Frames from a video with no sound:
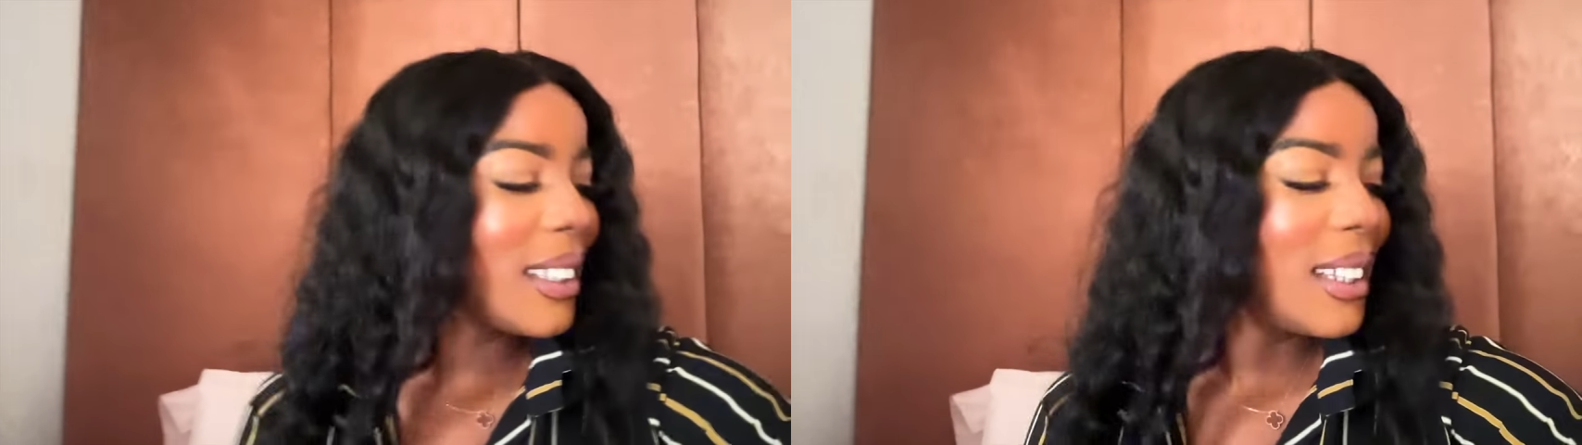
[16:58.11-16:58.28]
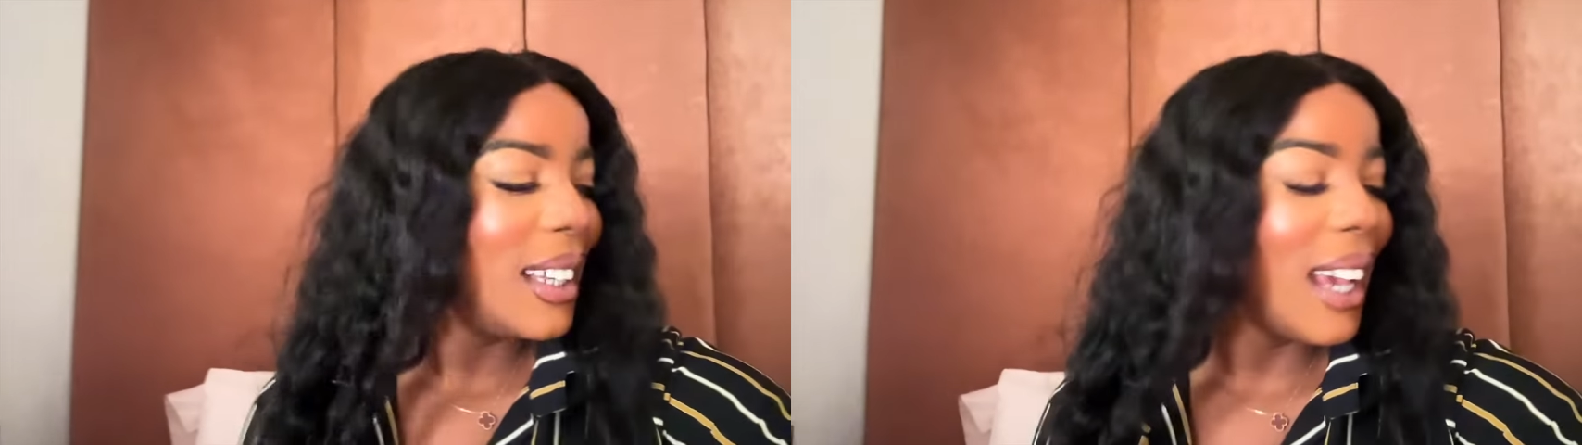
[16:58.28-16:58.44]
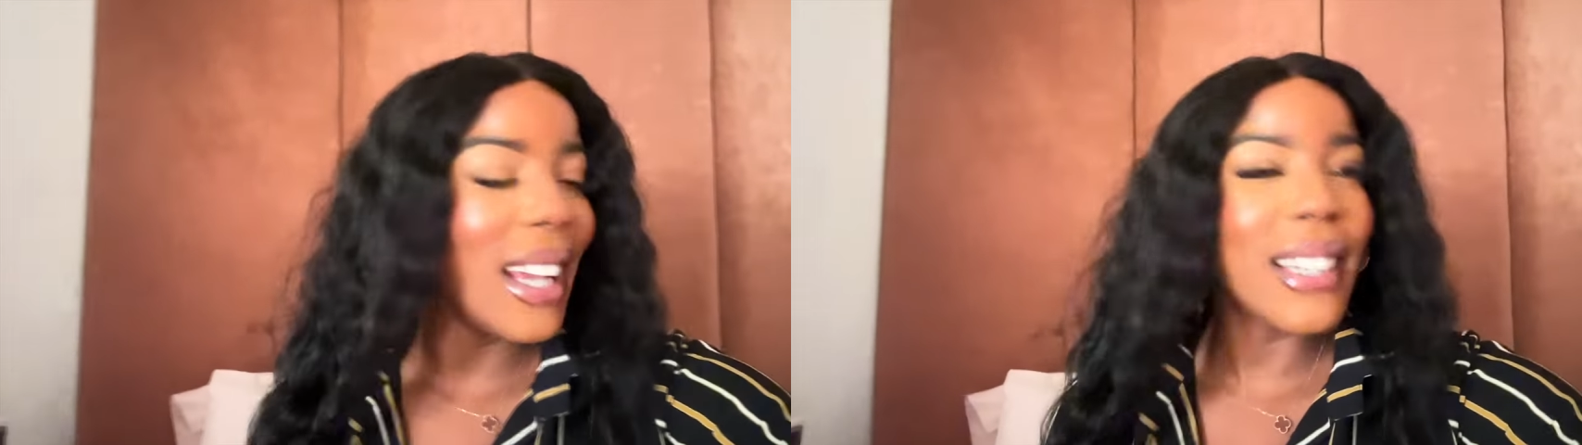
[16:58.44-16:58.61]

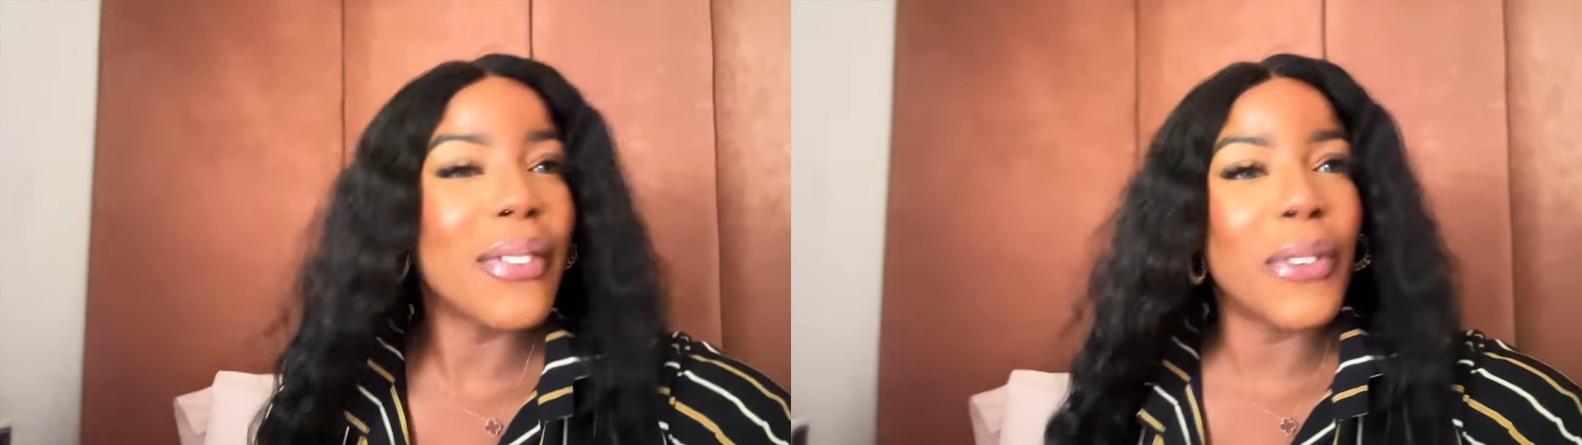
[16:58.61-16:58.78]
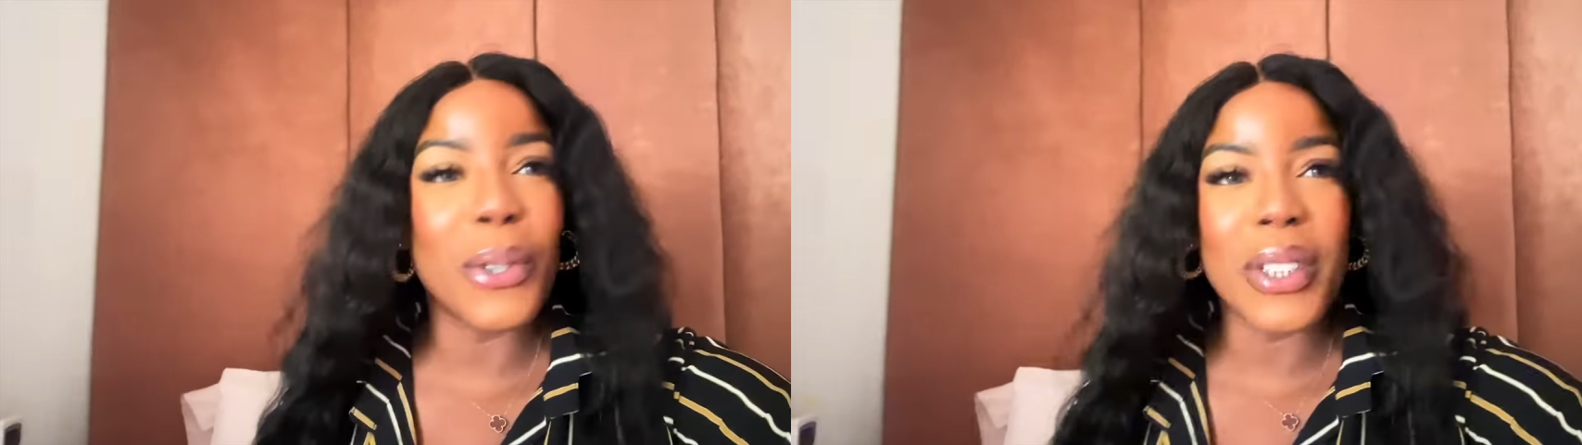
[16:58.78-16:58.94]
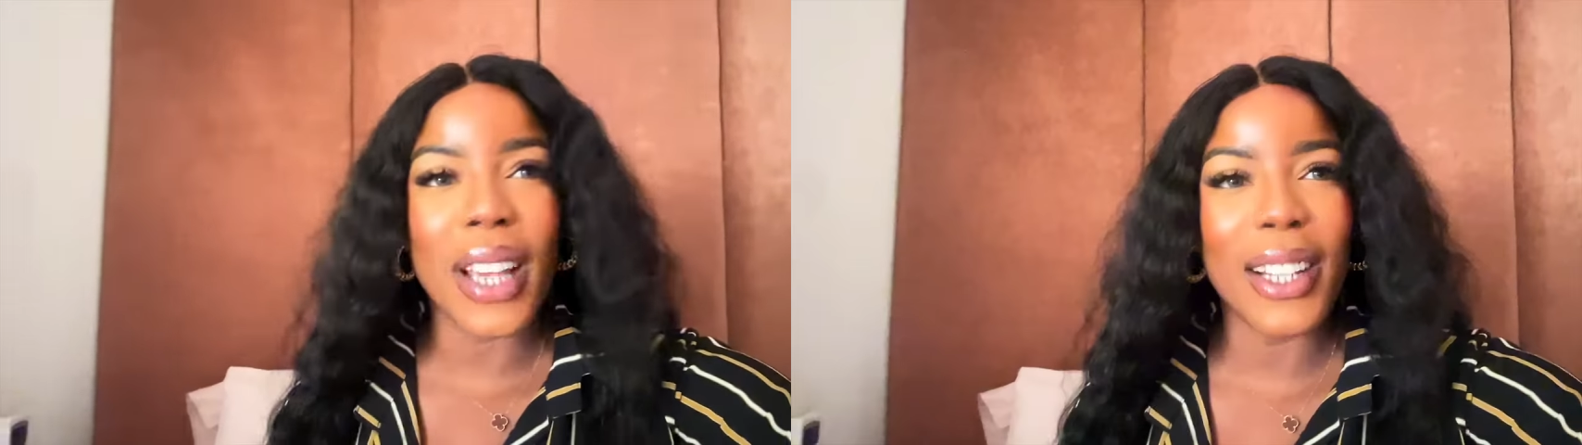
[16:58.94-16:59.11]
The
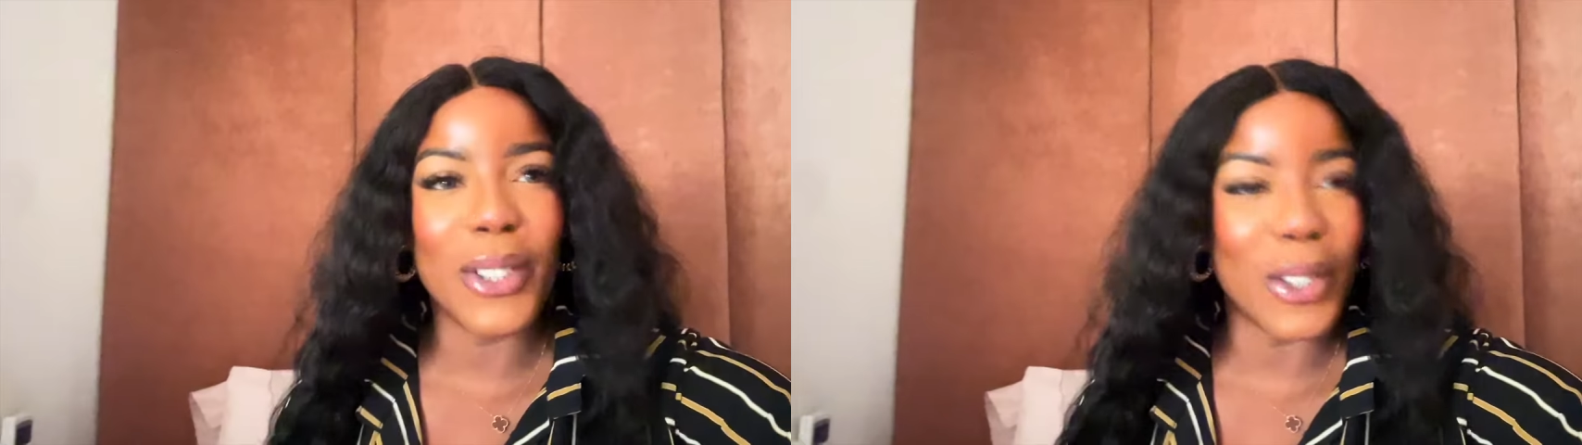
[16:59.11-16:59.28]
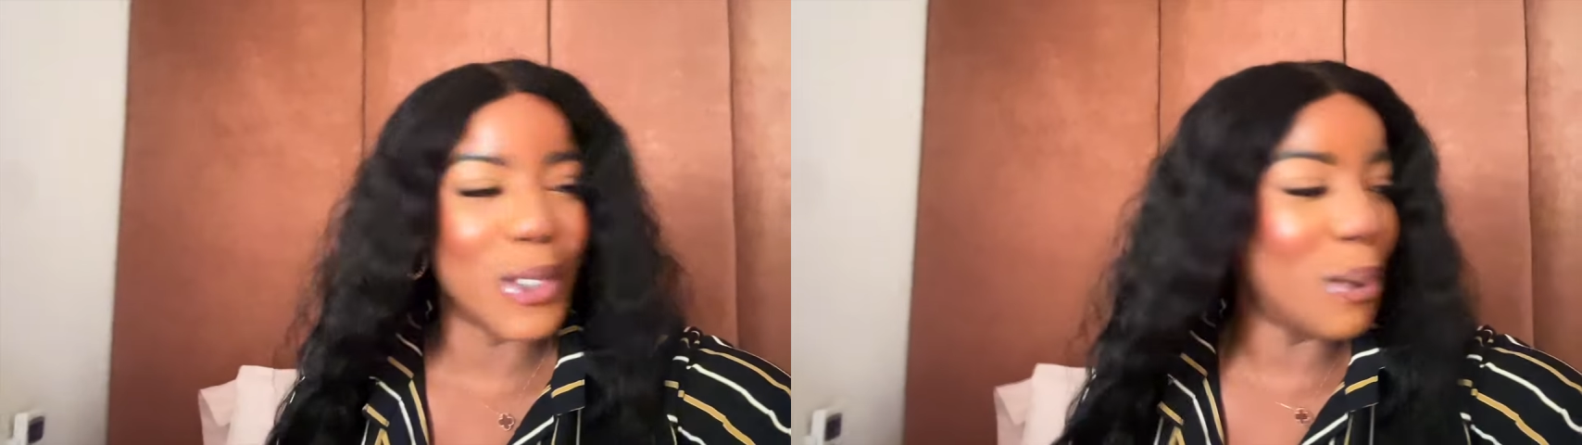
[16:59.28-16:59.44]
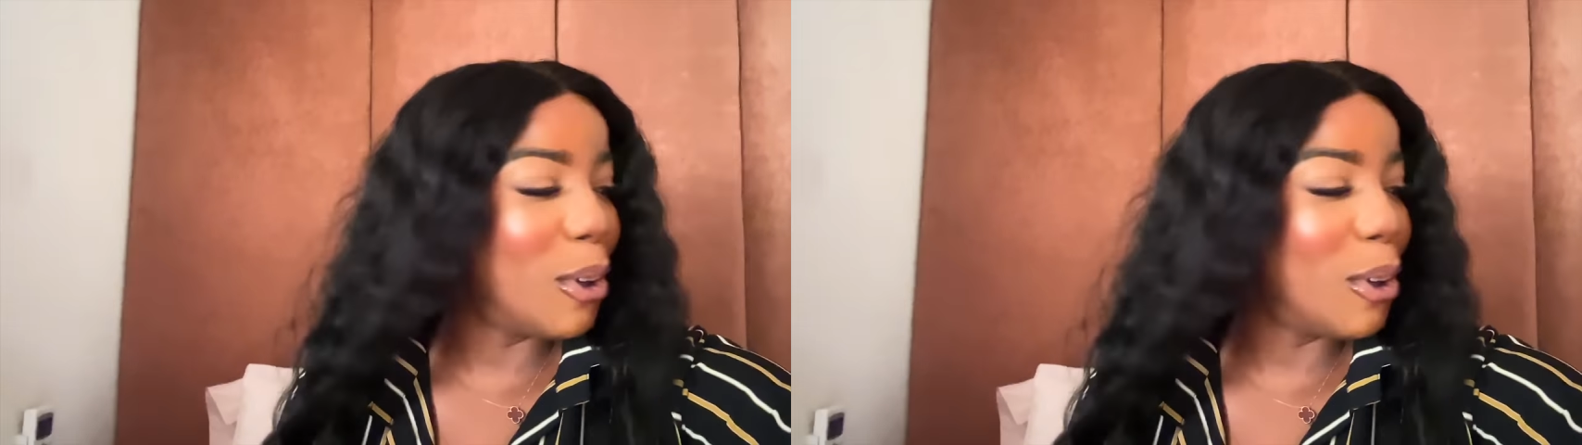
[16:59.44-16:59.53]
NDP app does not